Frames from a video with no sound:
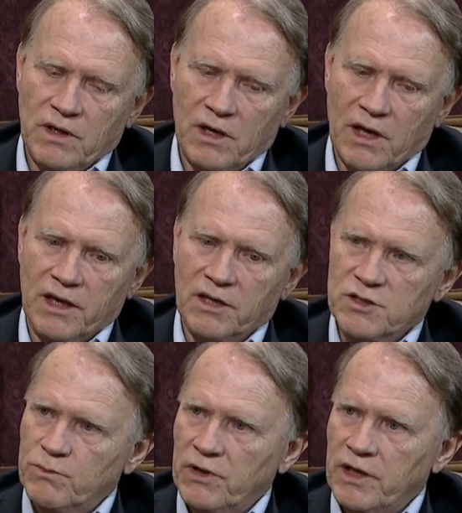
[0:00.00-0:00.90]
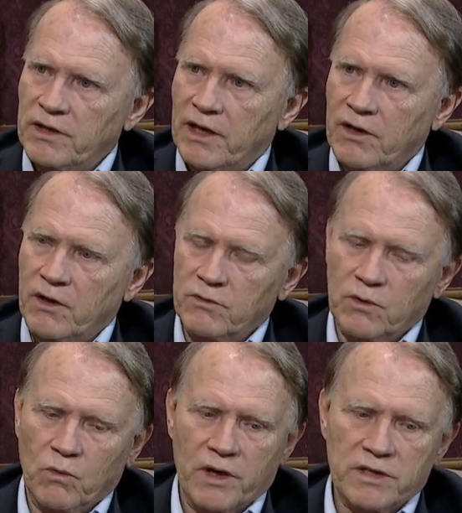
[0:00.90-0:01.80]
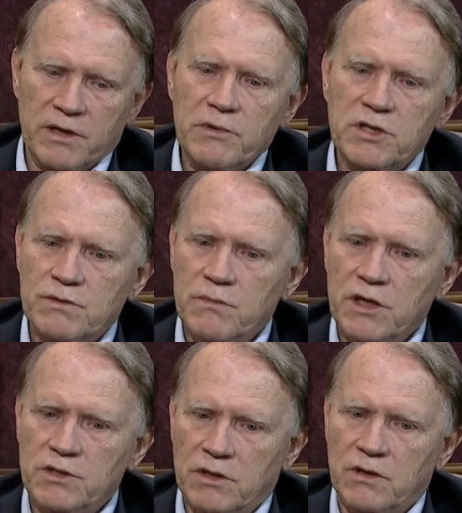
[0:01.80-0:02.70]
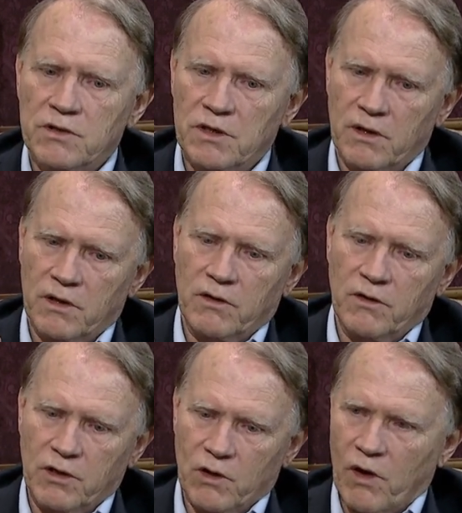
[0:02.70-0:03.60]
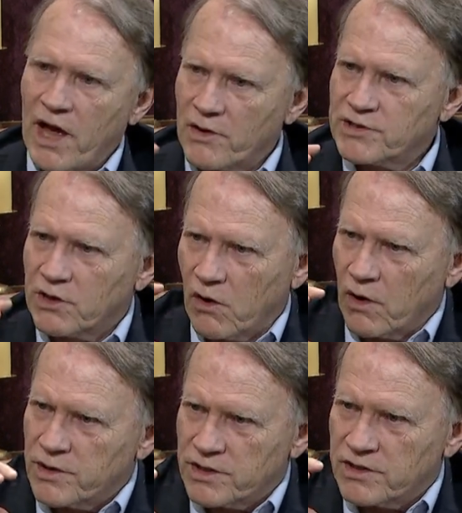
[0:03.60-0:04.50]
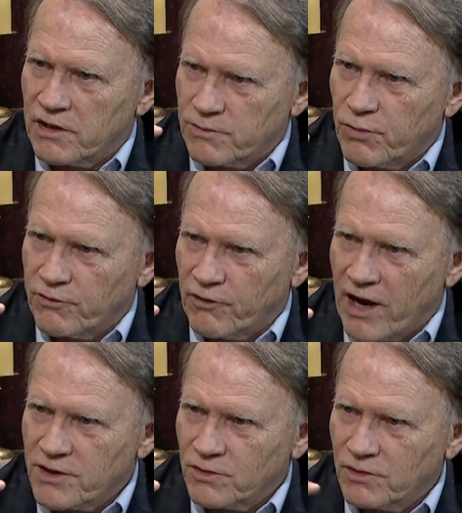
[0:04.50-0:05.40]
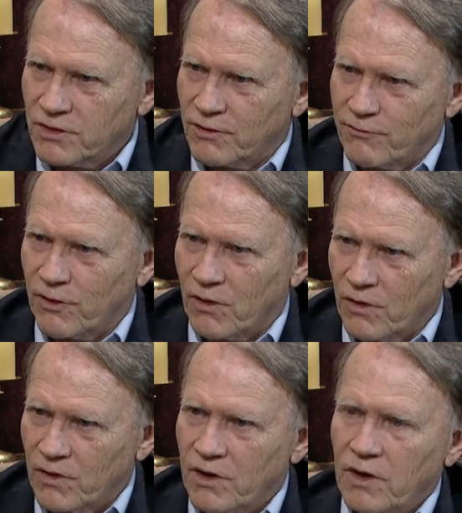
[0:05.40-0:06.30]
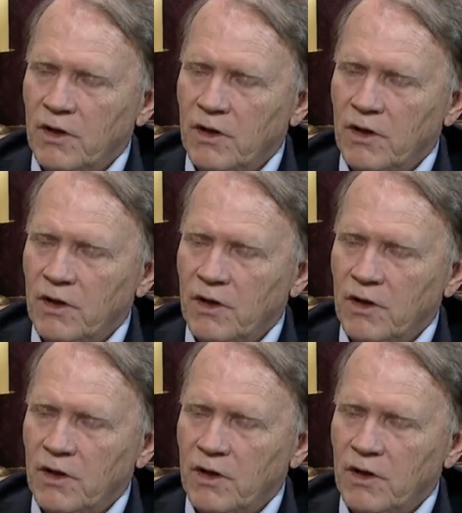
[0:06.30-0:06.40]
And I could explain that 100 ways. Let me just mention, there's a, you know, a house of cards is pretty fragile, mm-hmm. can fall.